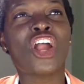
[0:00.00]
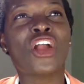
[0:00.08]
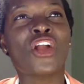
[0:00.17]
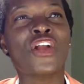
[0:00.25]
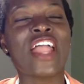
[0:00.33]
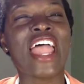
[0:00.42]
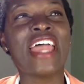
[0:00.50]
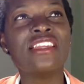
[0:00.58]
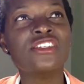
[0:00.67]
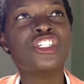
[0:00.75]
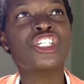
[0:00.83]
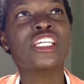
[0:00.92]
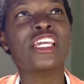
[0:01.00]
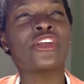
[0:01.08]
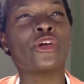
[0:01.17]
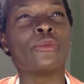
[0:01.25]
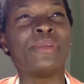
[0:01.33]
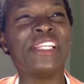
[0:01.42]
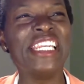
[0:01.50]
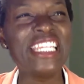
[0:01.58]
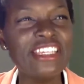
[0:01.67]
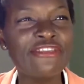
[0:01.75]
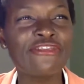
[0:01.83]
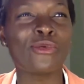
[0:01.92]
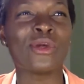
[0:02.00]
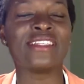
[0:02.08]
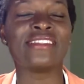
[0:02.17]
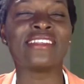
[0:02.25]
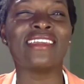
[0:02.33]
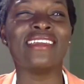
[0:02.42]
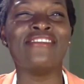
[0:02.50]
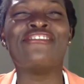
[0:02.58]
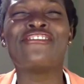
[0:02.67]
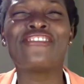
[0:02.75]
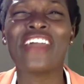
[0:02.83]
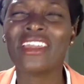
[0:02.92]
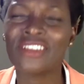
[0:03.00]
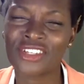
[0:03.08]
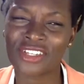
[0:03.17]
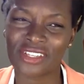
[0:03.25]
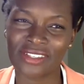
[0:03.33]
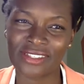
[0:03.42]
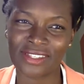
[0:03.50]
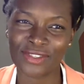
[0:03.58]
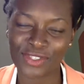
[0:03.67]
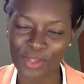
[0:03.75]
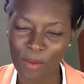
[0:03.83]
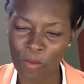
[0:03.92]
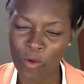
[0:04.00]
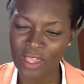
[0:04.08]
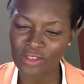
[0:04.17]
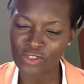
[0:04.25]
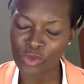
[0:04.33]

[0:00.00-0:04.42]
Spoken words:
her energy and her belief was infectious in some way.